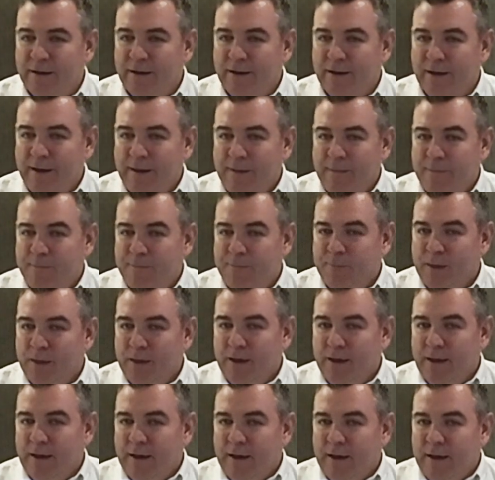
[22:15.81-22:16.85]
And
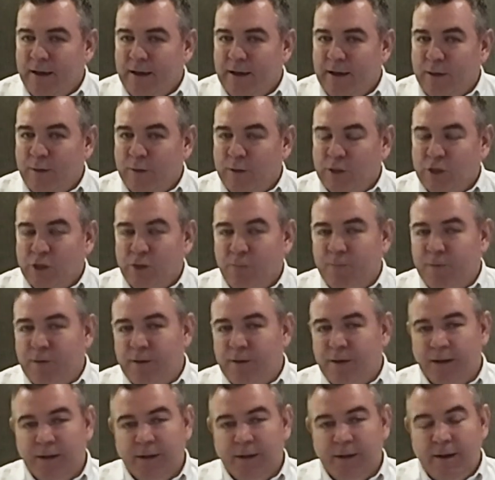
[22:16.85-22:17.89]
it's something
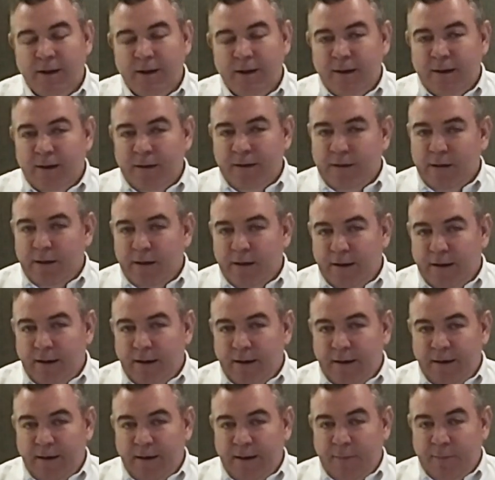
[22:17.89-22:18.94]
that
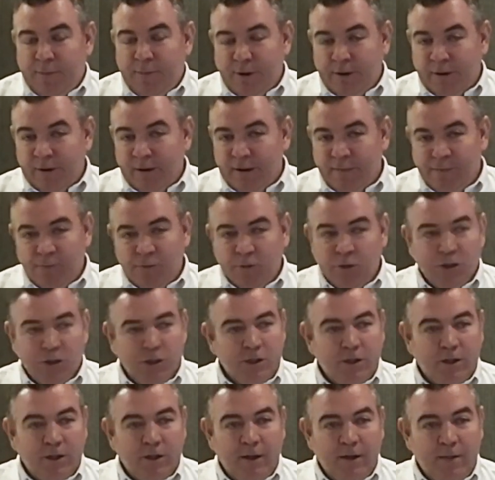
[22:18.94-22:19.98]
I particularly have
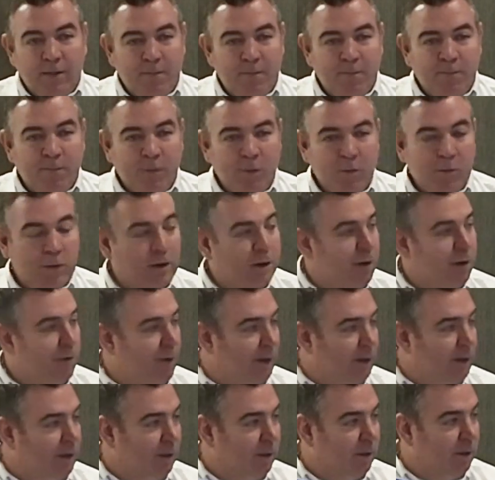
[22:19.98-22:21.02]
noticed within the
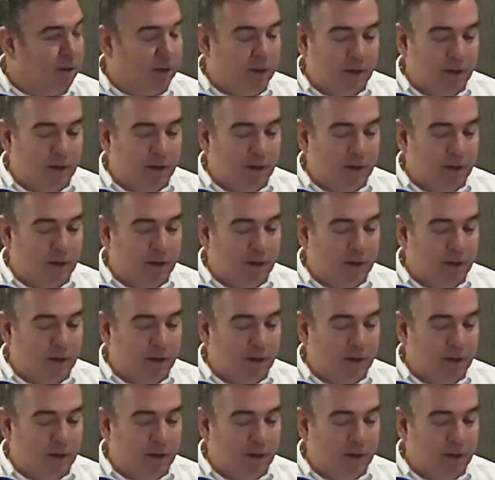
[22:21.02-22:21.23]
region,